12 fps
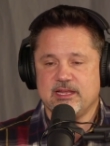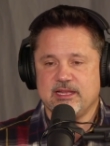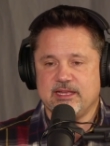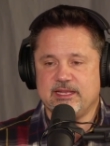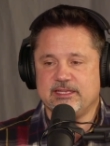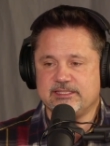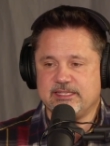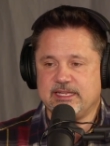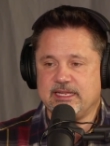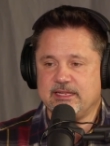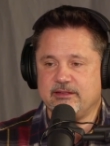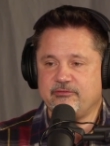he is
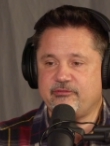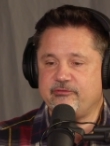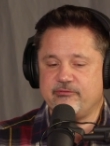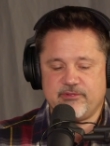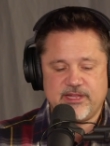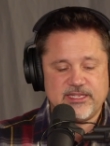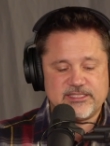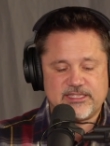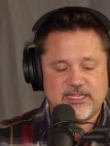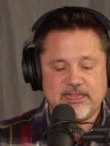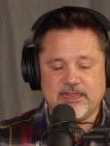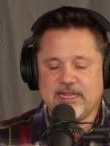the he is
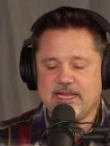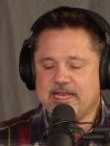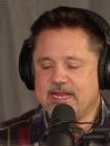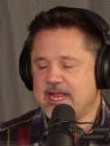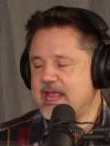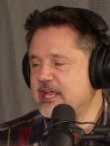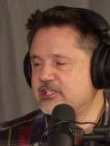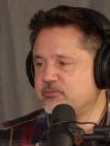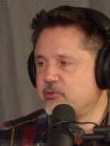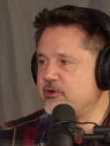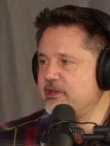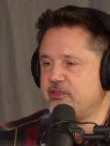the leading
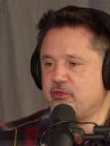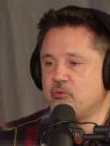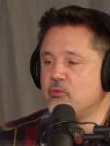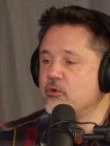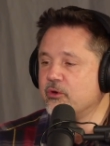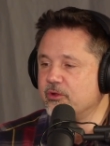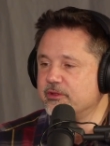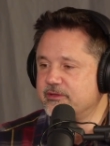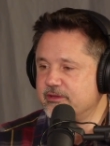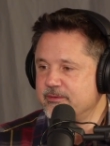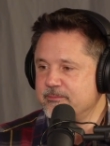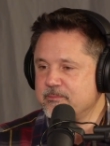expert in the world
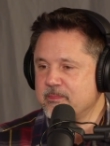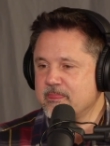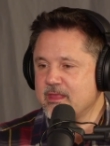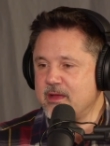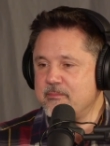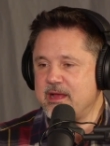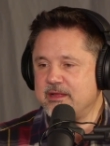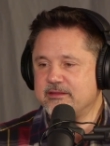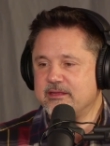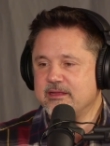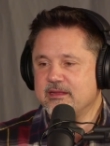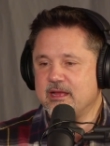about right.